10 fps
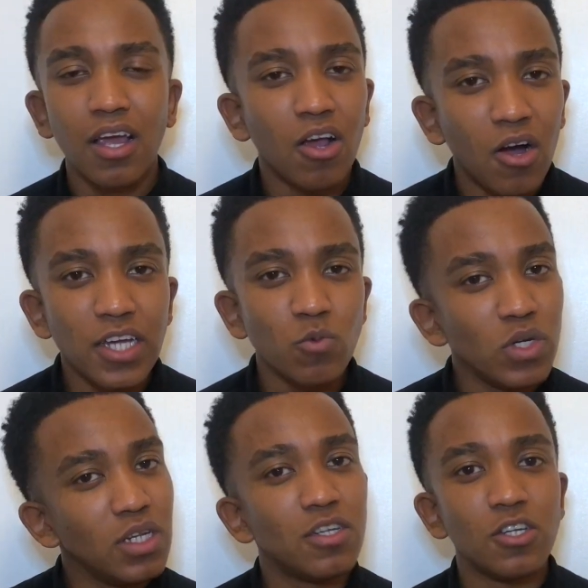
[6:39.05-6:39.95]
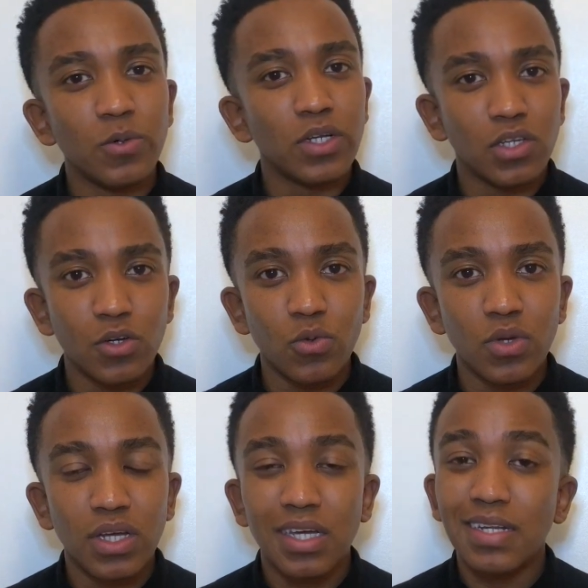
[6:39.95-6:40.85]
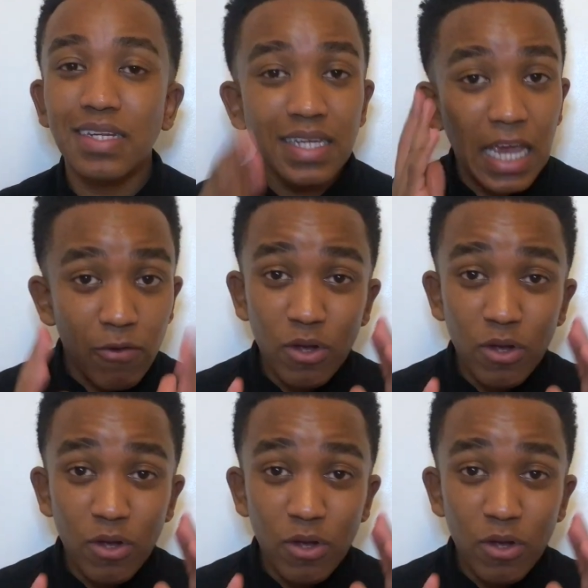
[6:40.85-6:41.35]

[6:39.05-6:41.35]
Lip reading: Guys, we need to do it too. You need to get